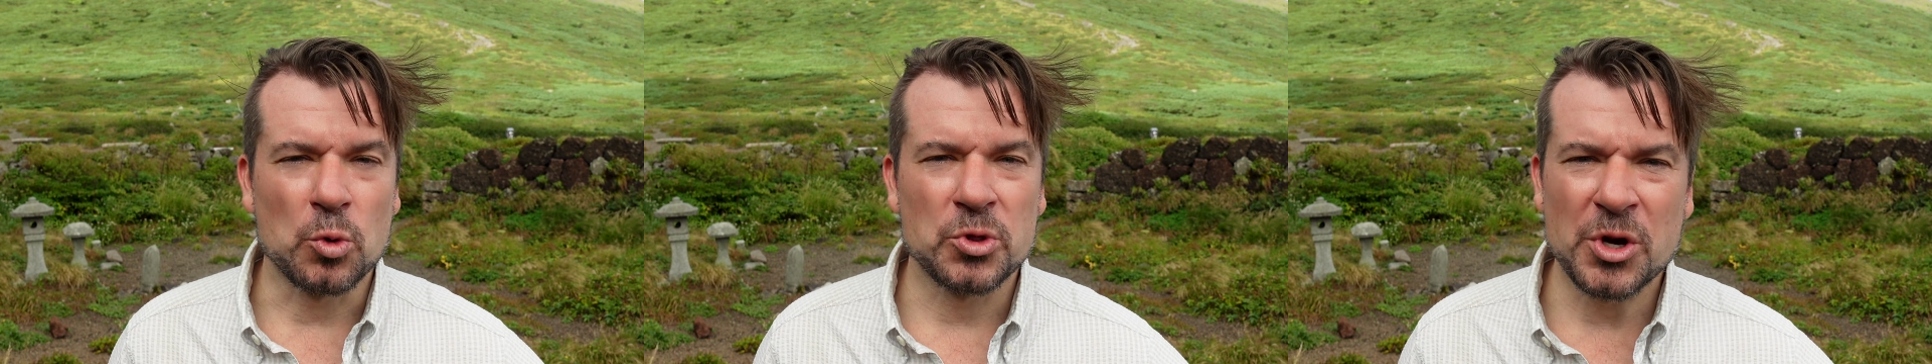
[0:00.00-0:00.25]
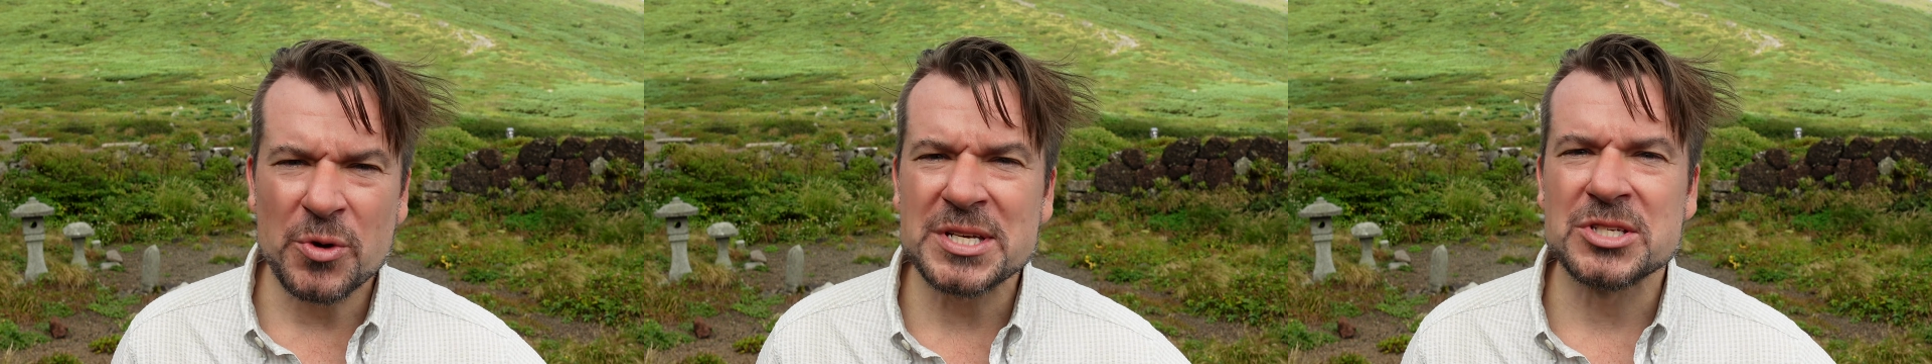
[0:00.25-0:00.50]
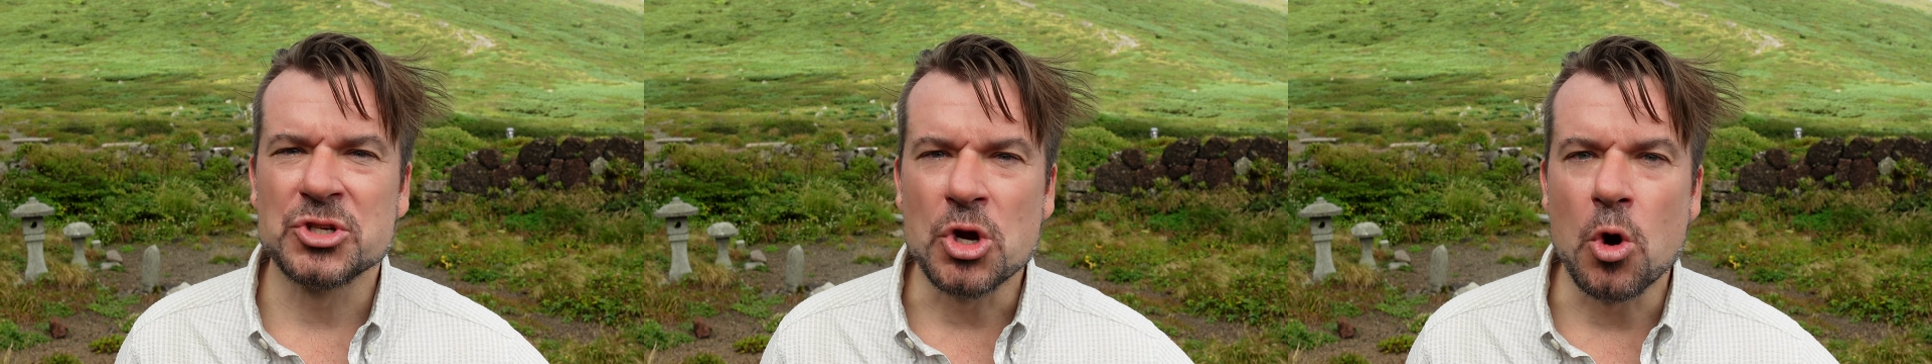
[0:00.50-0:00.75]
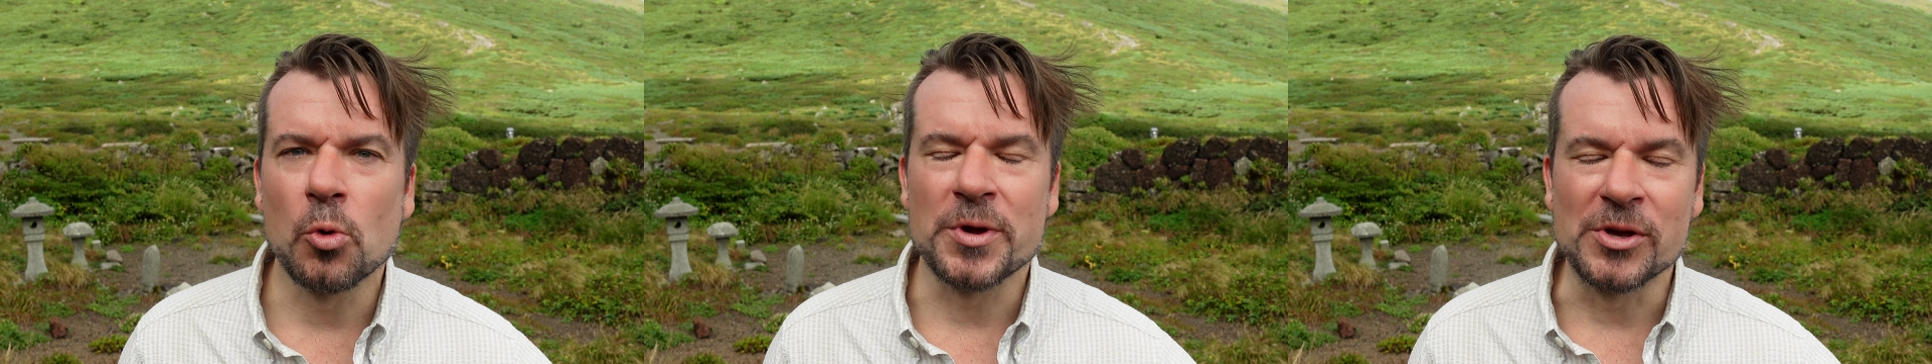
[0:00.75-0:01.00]
there is
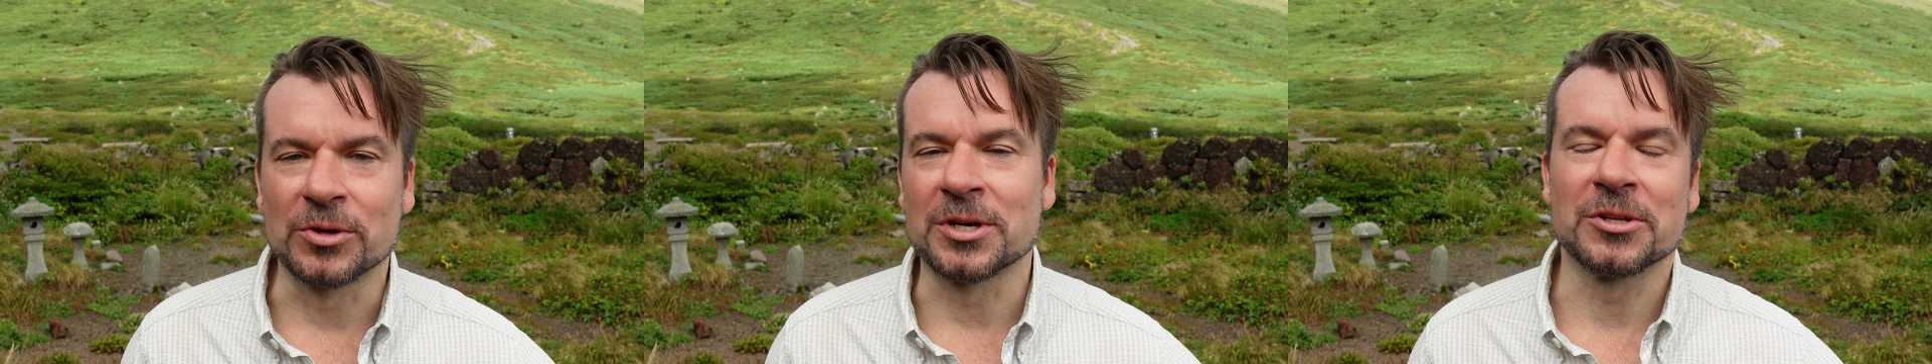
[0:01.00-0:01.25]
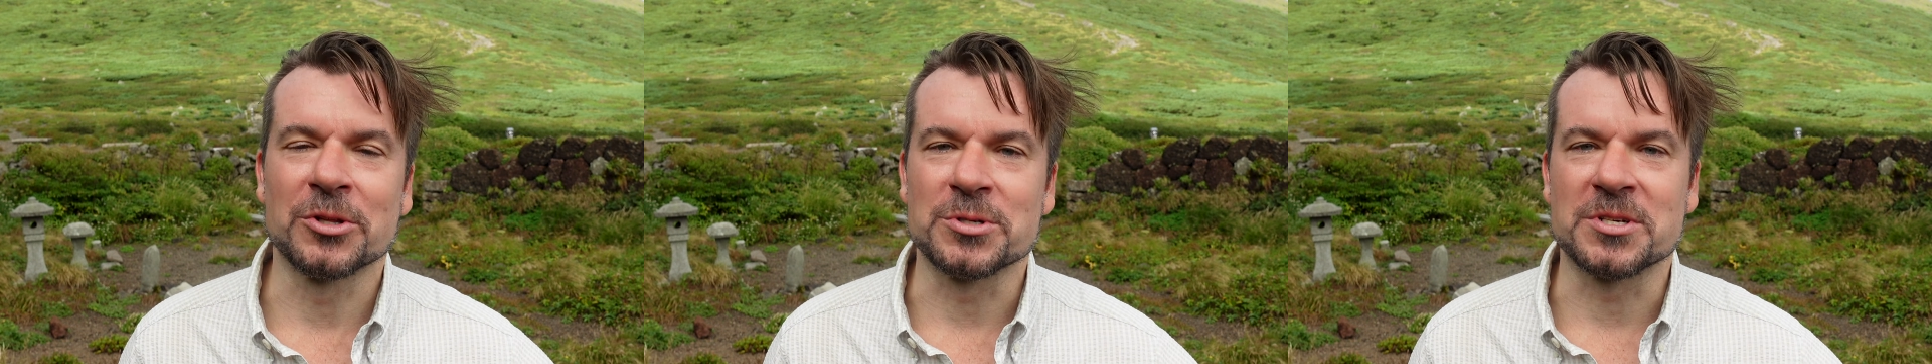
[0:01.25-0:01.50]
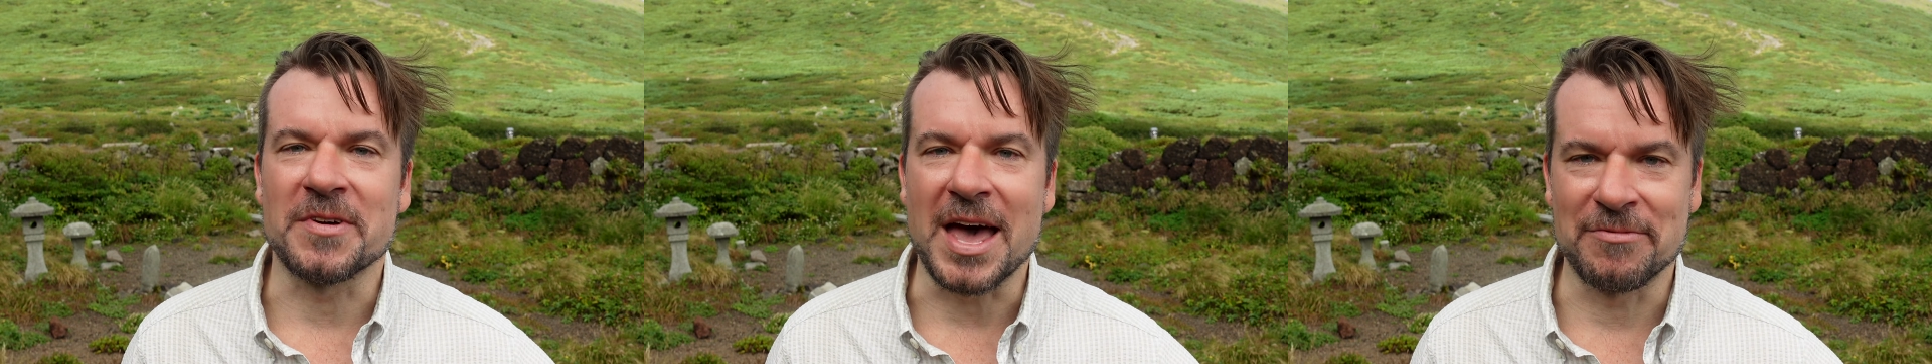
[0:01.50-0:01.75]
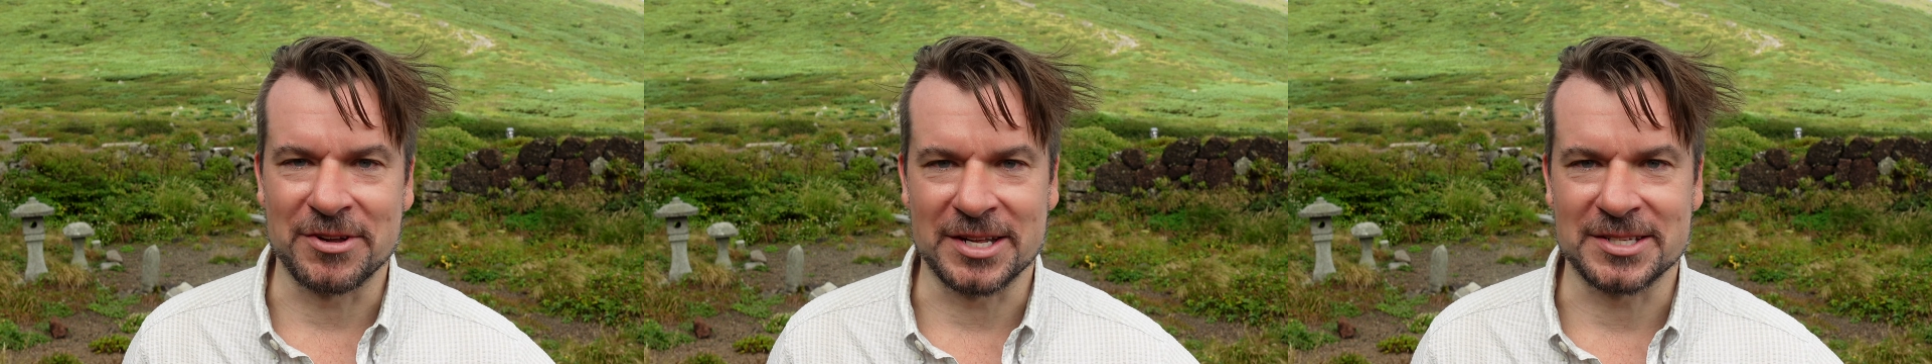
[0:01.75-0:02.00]
no real conclusive
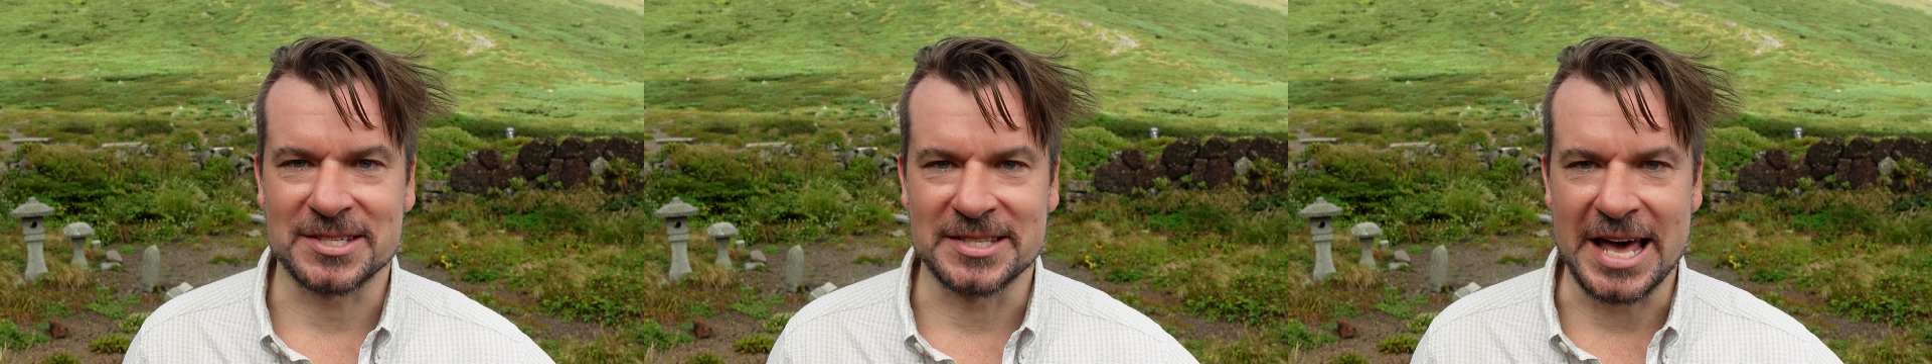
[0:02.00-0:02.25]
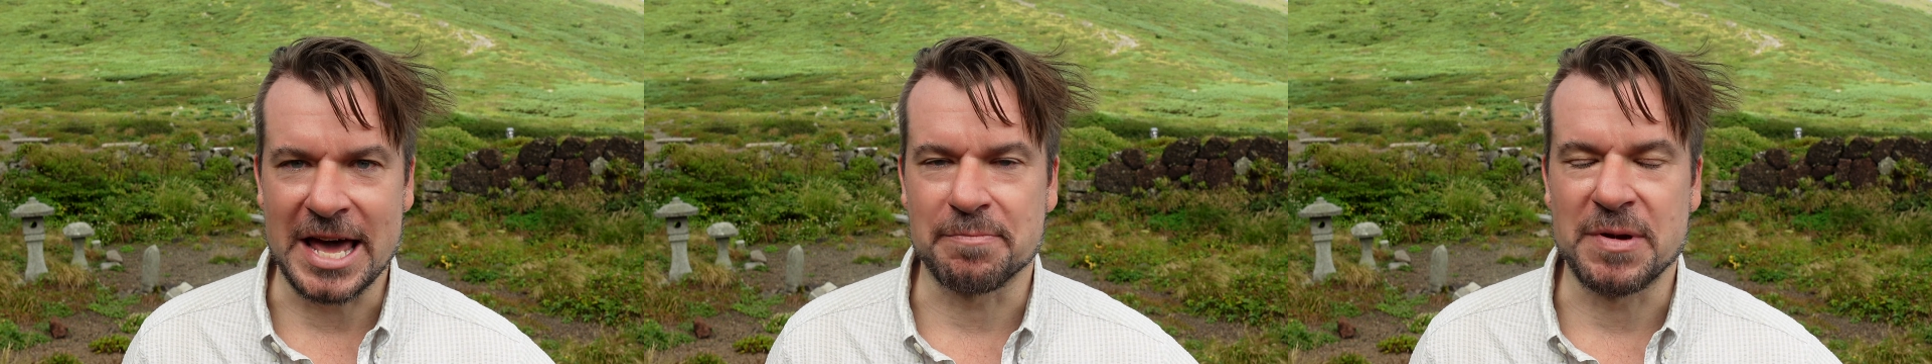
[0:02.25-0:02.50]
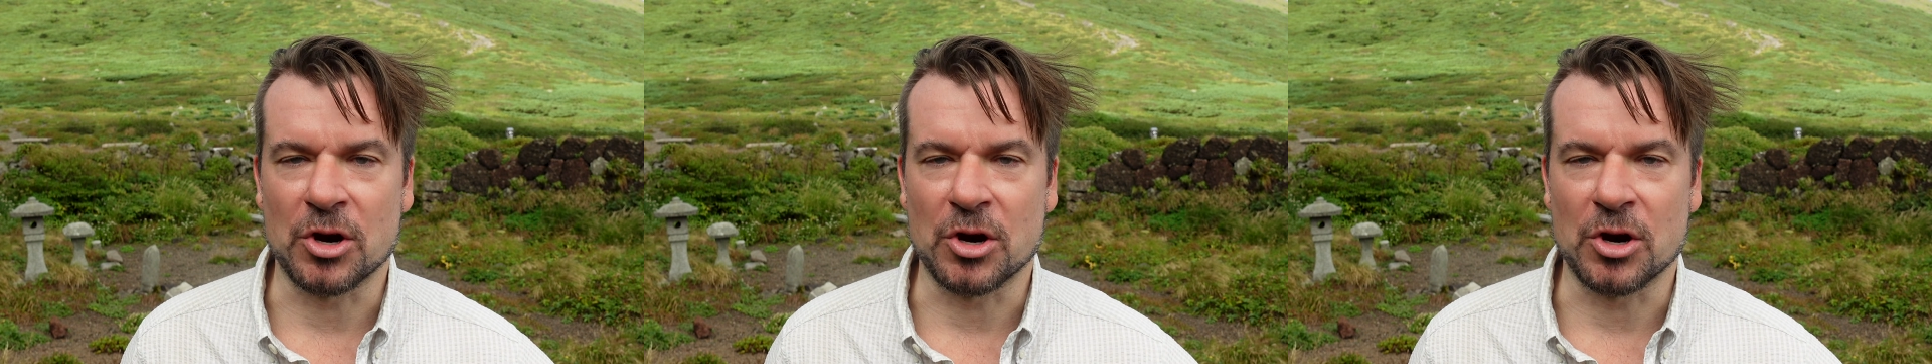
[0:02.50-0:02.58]
evidence that